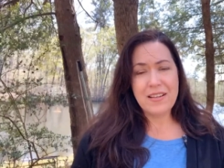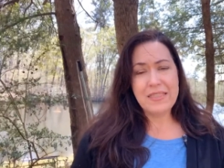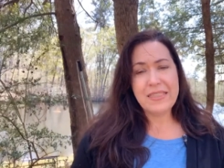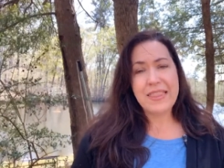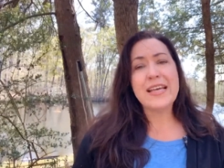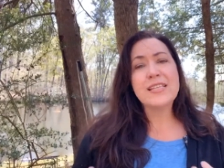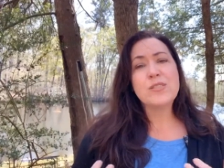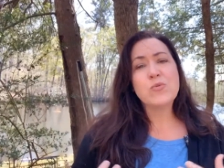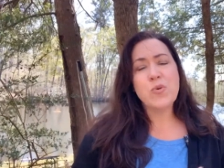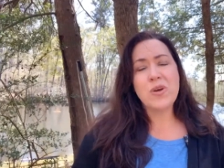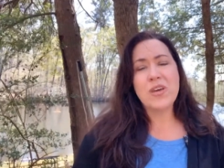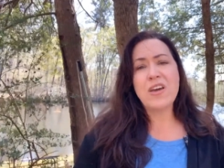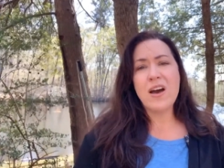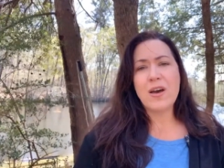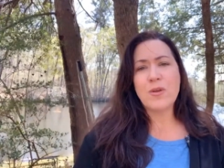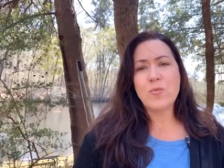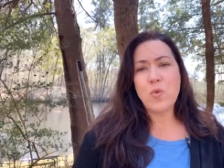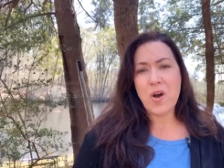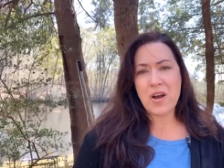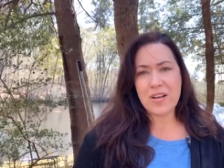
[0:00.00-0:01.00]
That's what
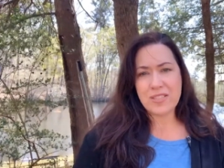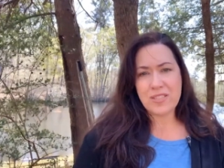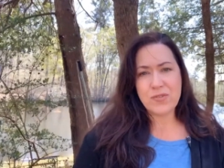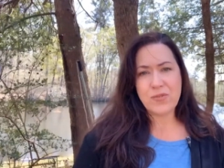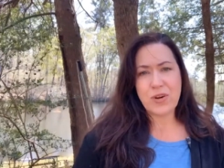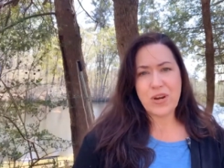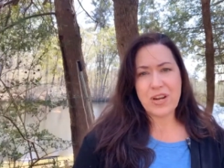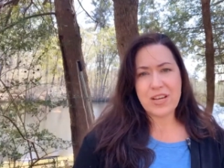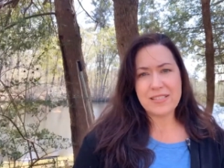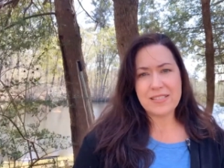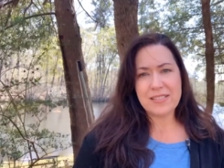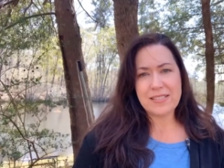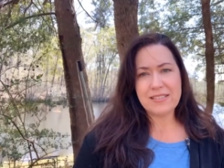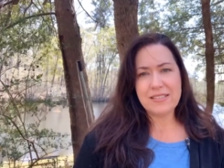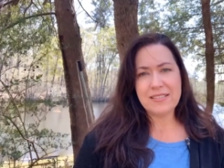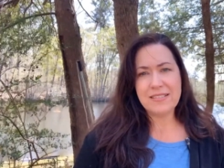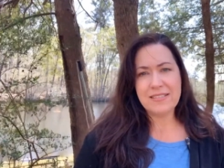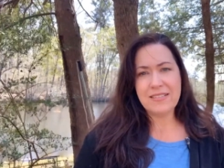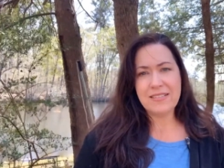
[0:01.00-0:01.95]
God wants for us.